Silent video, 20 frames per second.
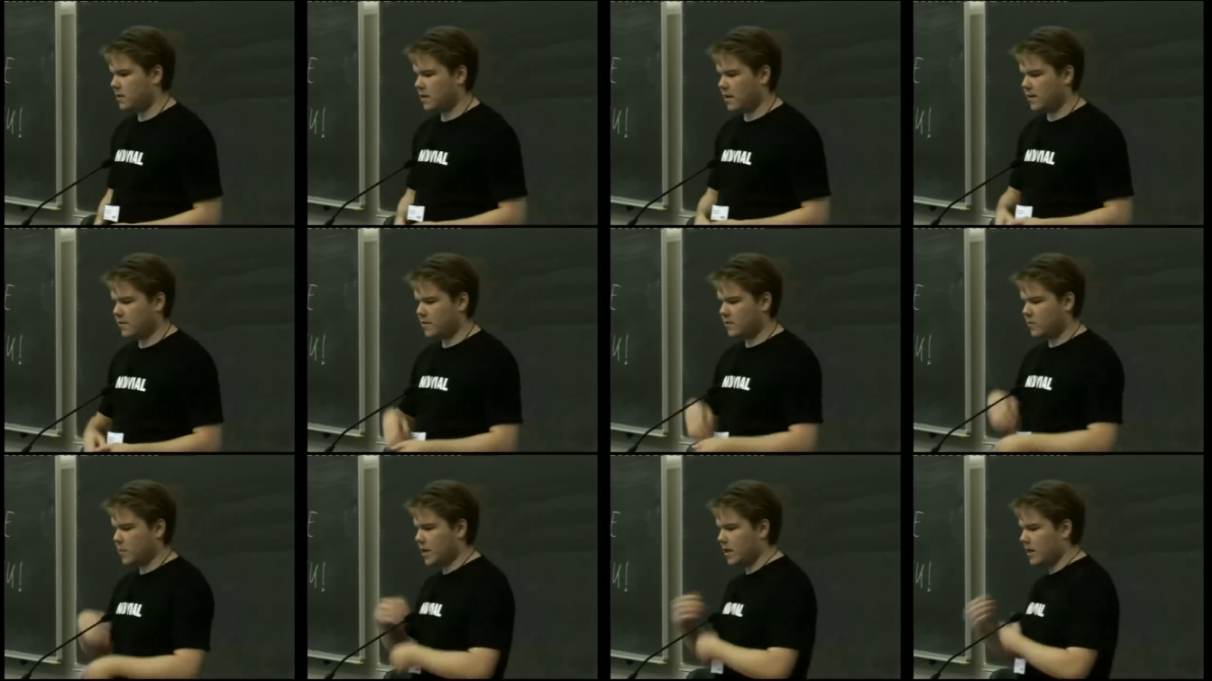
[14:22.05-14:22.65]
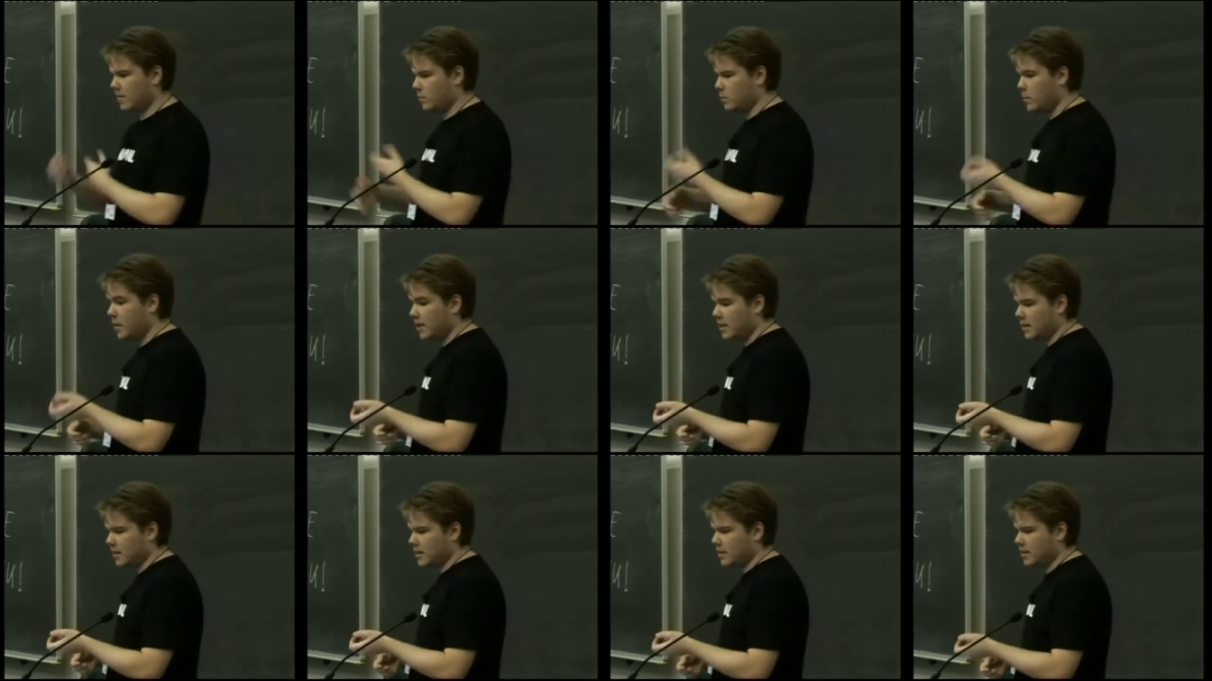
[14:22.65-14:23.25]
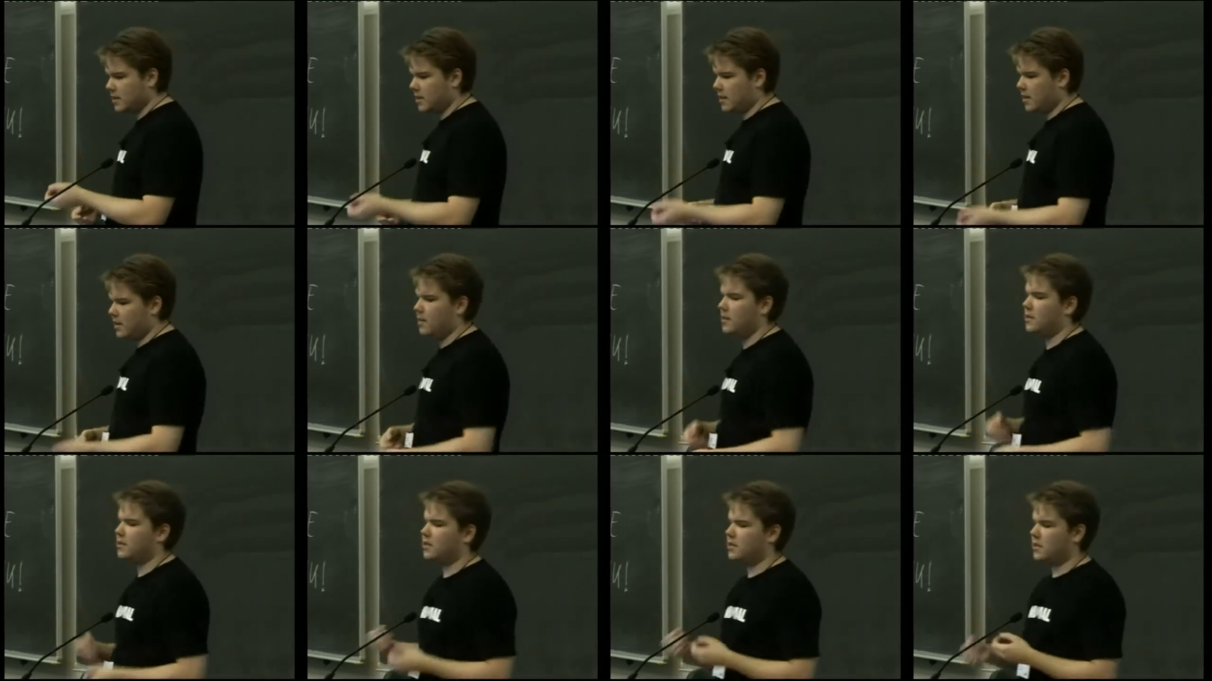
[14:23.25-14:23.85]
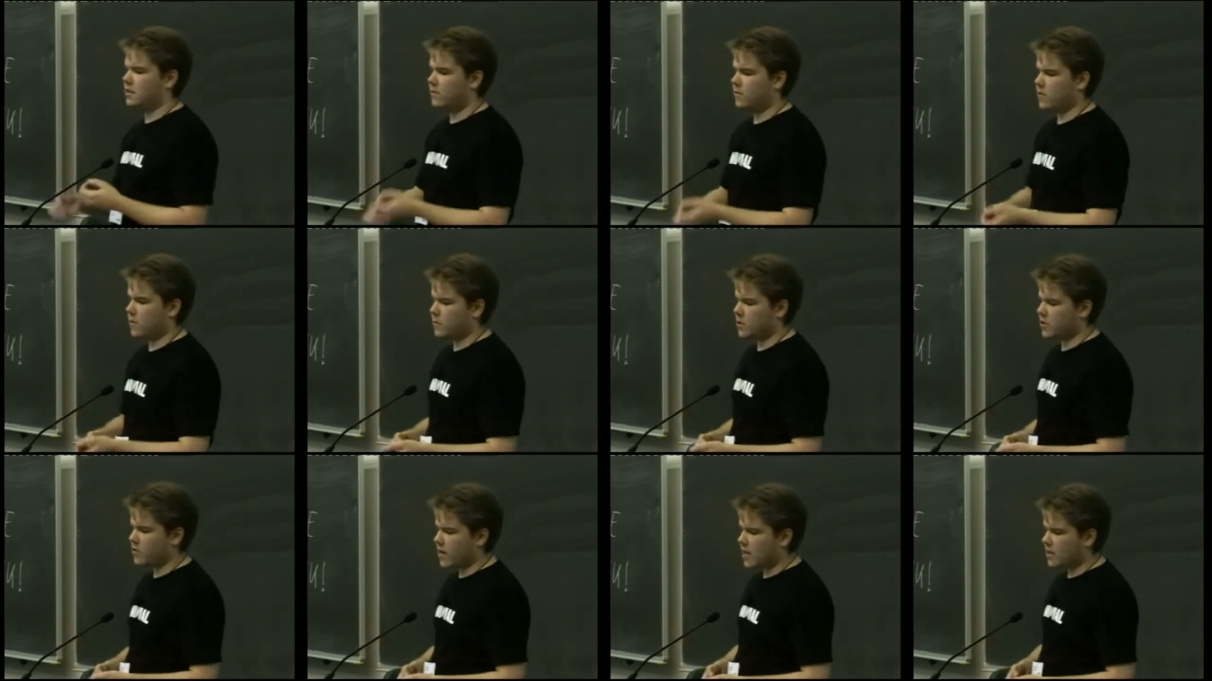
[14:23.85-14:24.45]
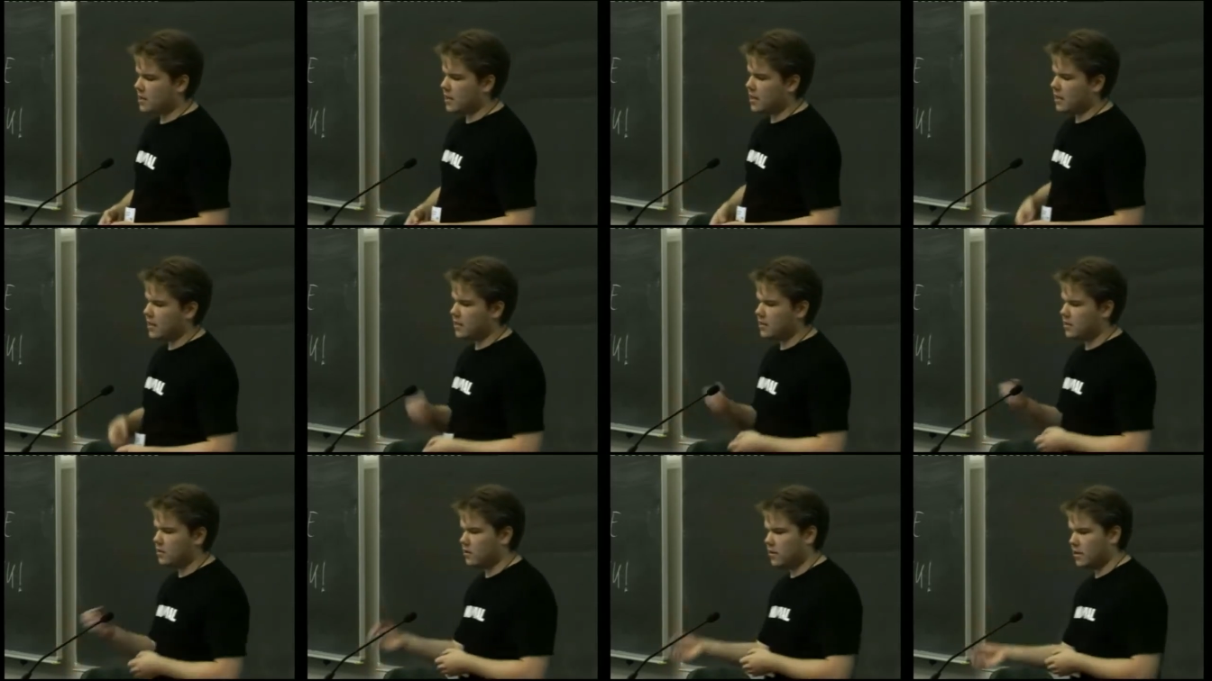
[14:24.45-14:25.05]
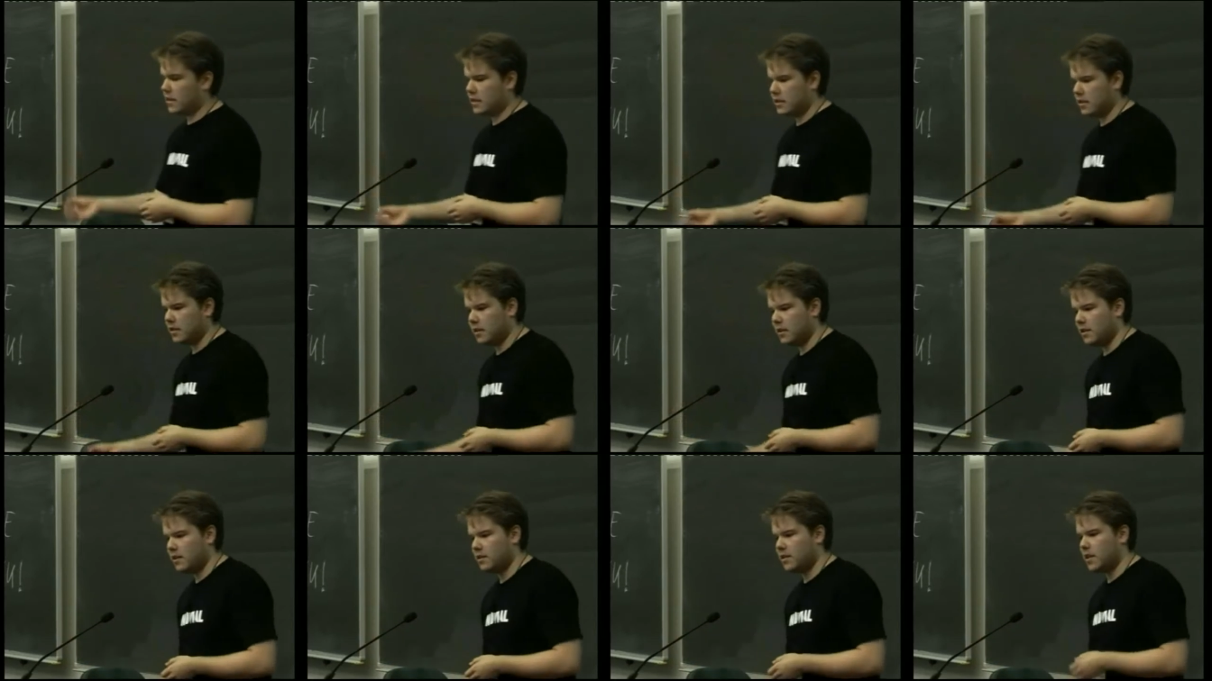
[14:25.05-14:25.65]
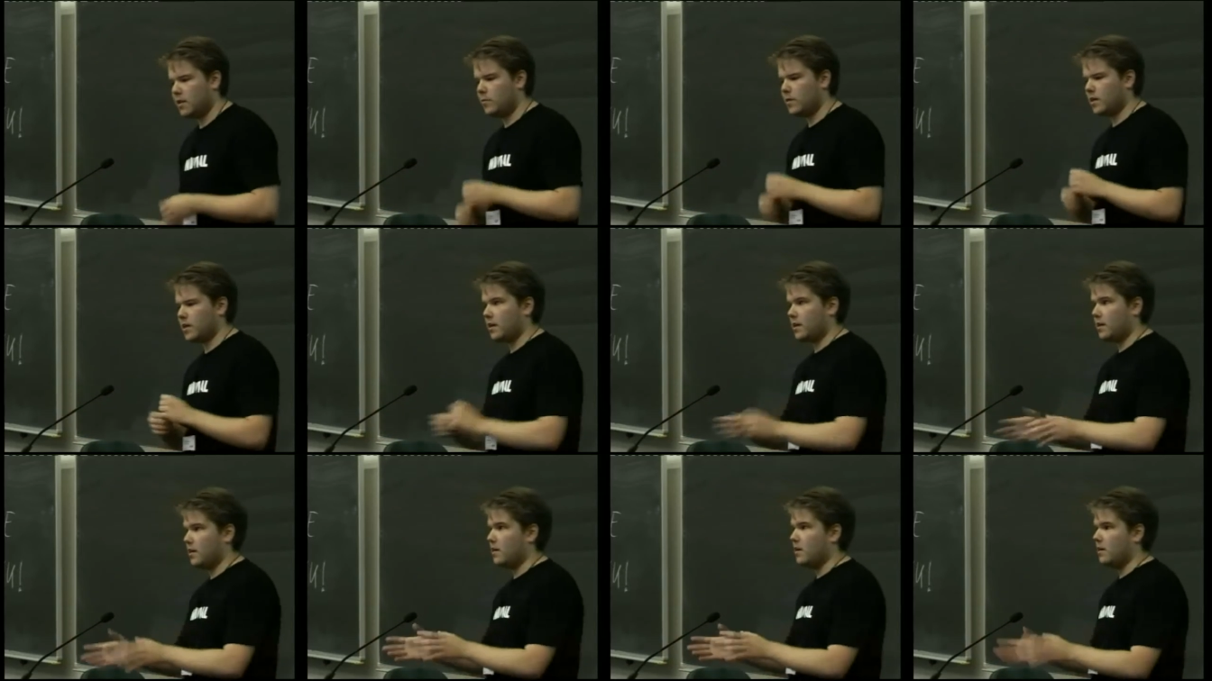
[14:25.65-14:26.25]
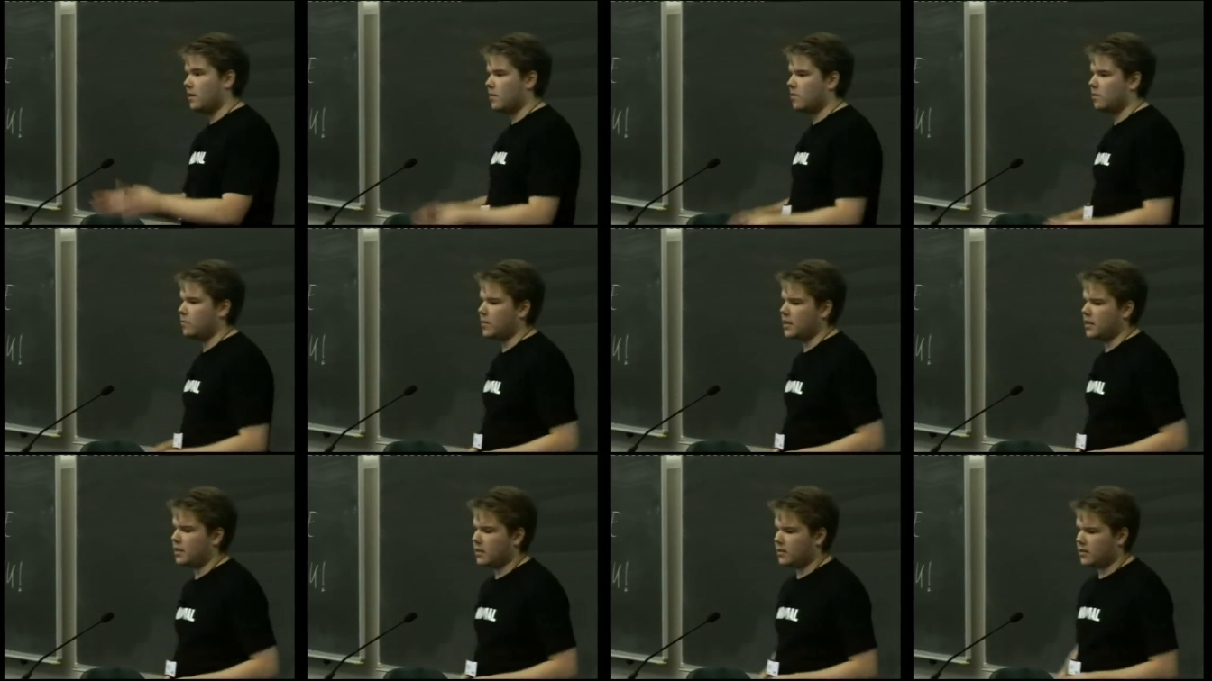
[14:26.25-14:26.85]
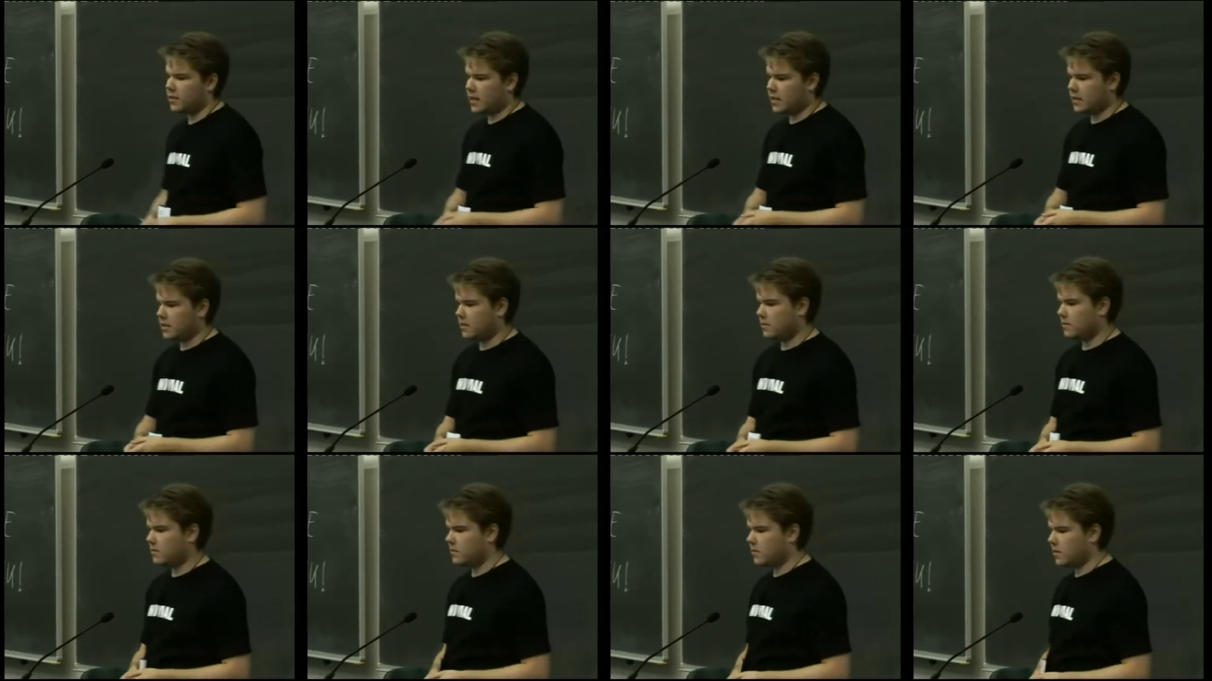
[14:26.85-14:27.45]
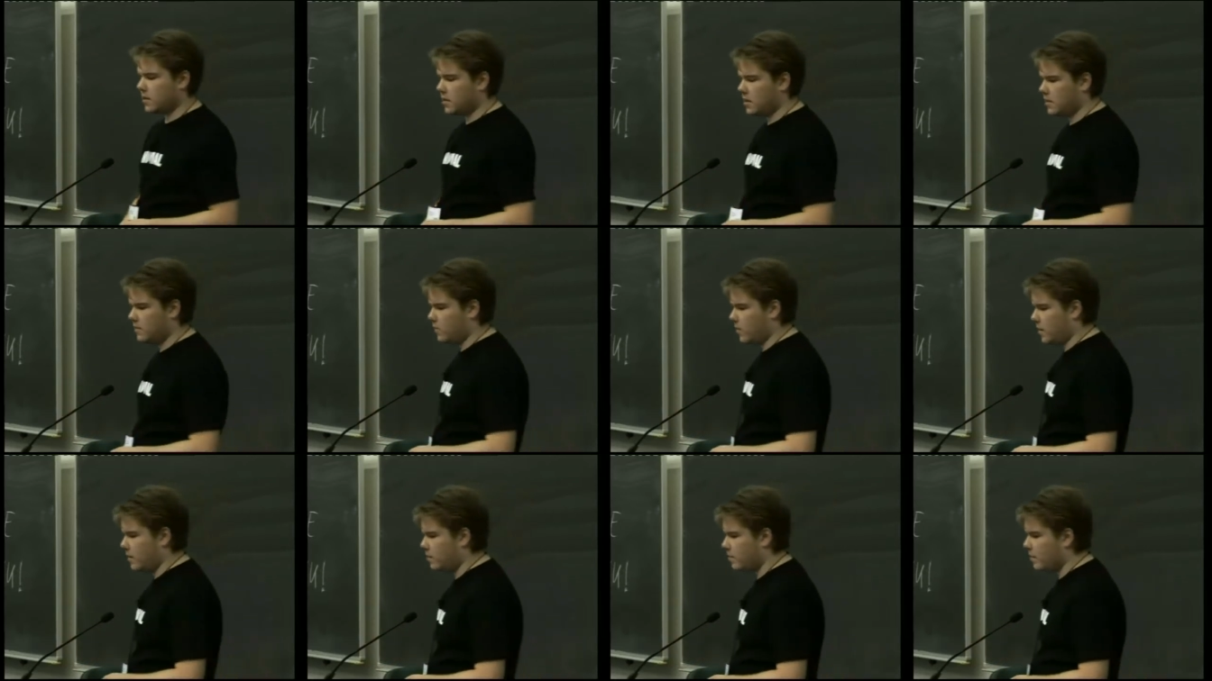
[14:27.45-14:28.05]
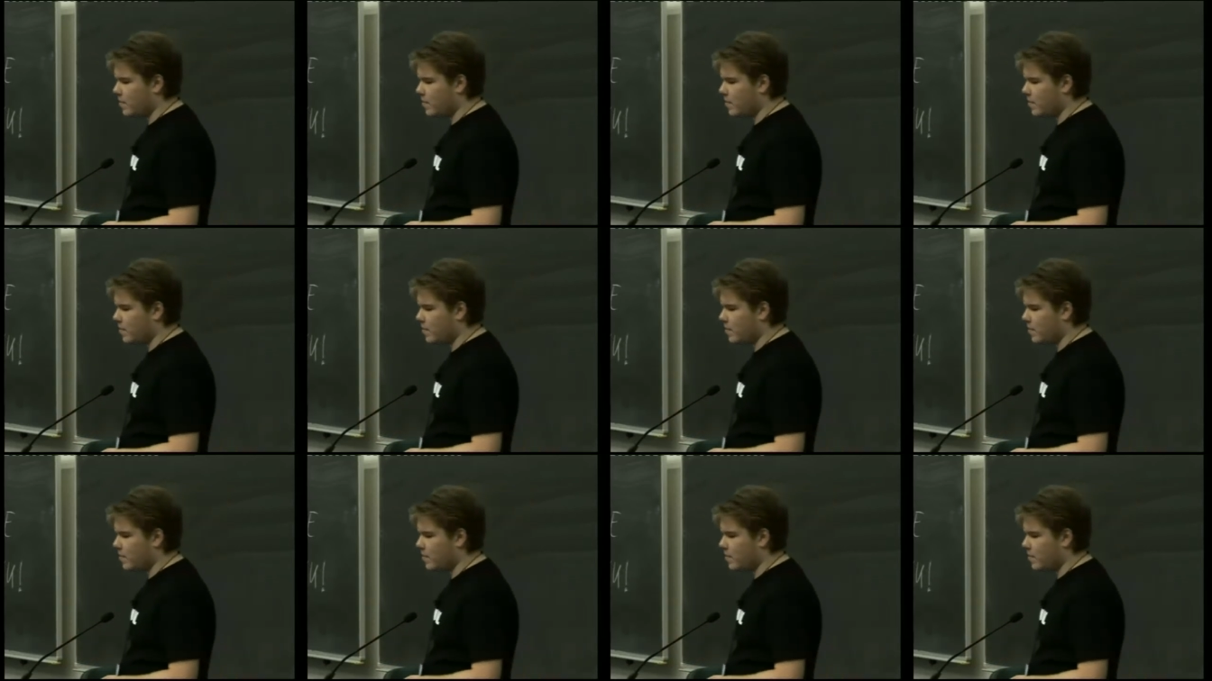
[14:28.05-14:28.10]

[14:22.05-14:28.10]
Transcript: After we have built this uh, system from scratch and installed it, then we can uh, complete the tests successfully.